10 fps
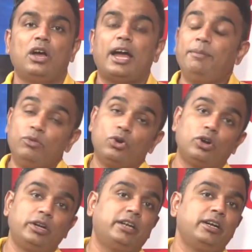I'm
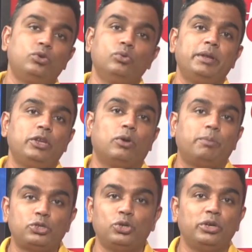not getting too many
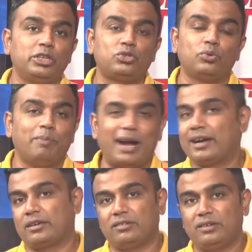opportunities to
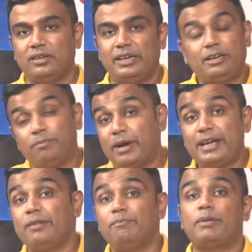bat. It
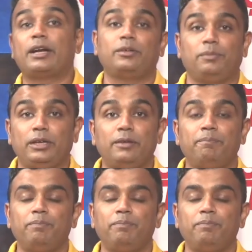might impact me.